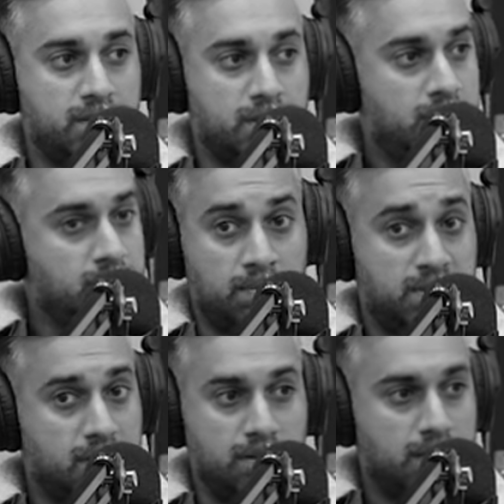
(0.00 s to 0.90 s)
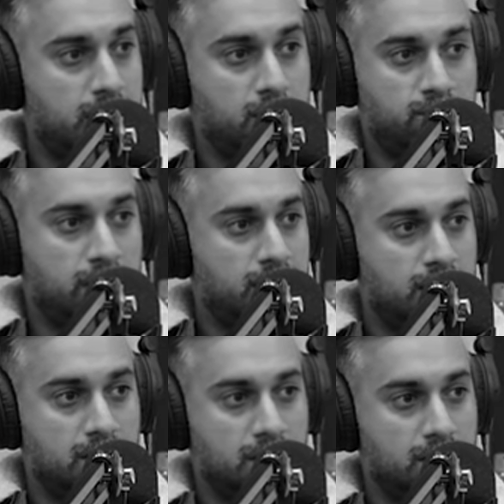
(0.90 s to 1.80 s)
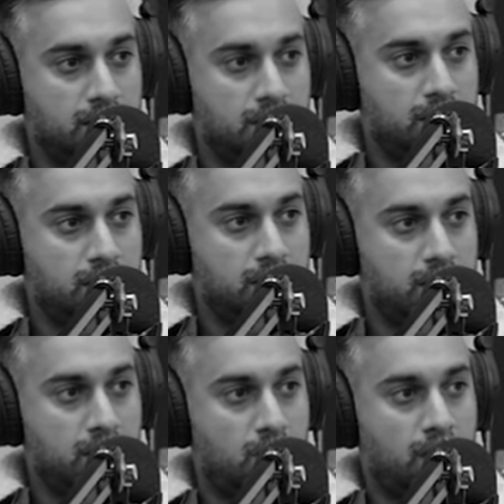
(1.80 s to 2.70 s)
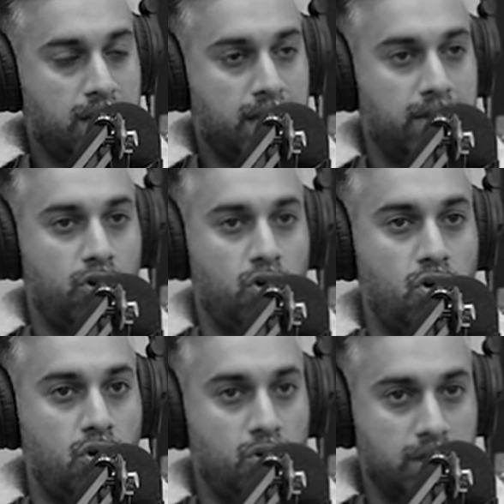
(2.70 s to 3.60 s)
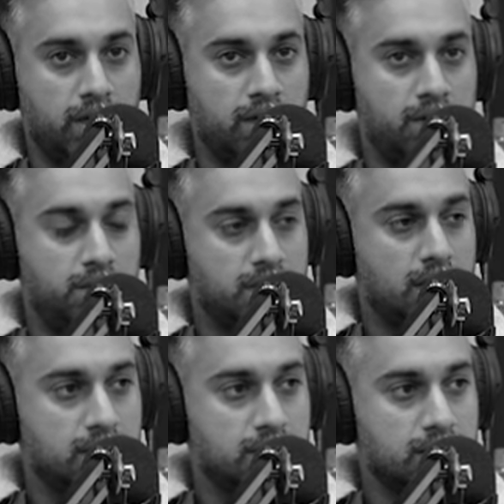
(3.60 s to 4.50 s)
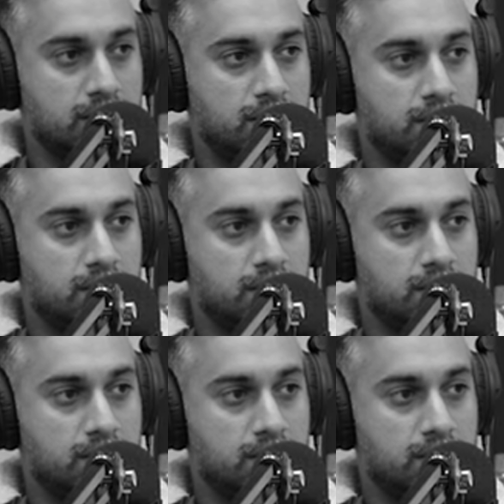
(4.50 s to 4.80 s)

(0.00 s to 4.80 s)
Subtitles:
I'm still scared of my dad. You know, I cannot look into his eyes.